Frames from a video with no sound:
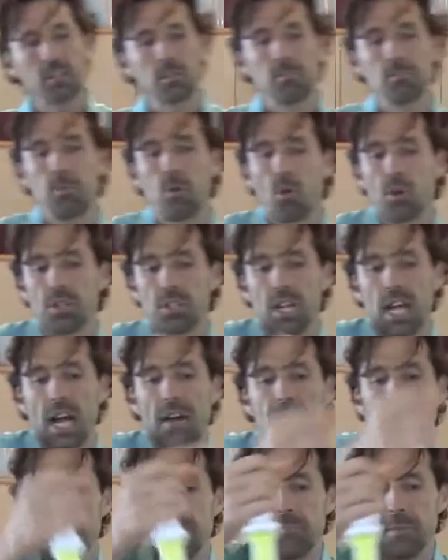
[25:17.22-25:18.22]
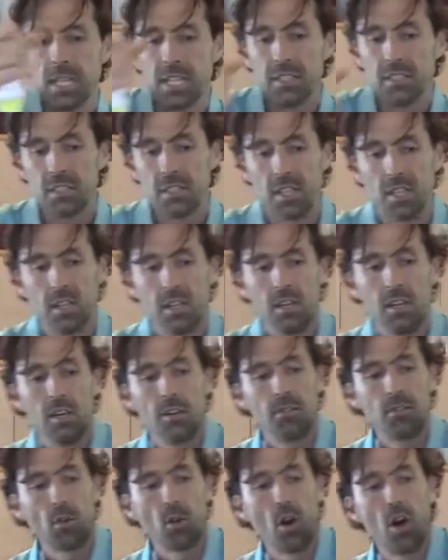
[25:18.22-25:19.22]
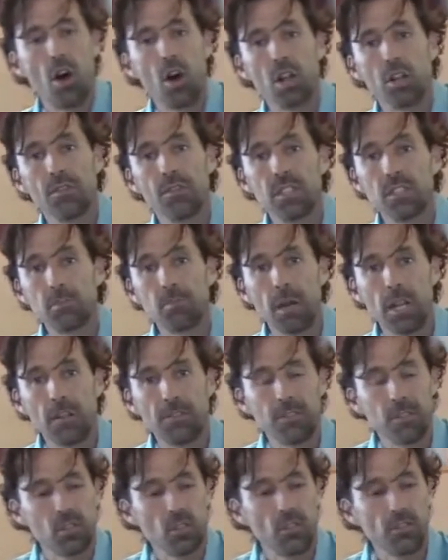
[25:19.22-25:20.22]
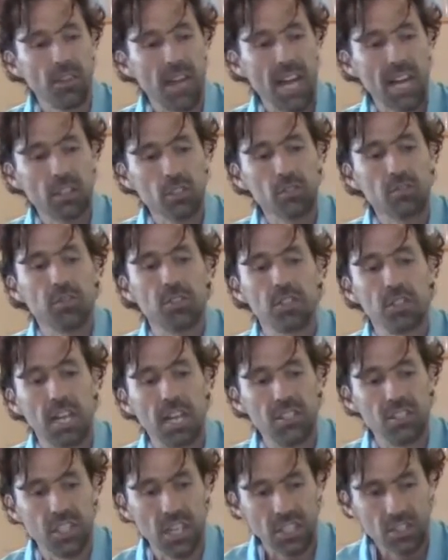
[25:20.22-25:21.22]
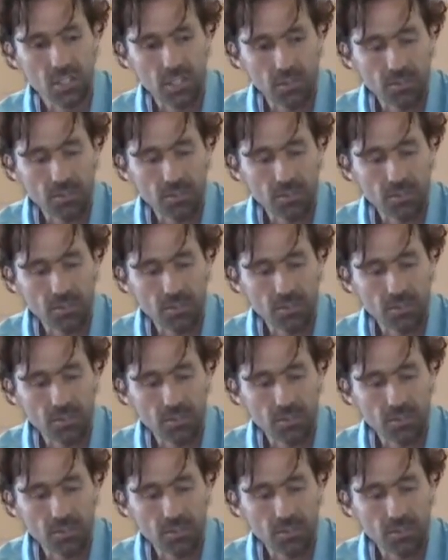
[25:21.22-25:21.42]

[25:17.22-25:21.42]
important to have the mint for all of its beneficial factors, for the digestion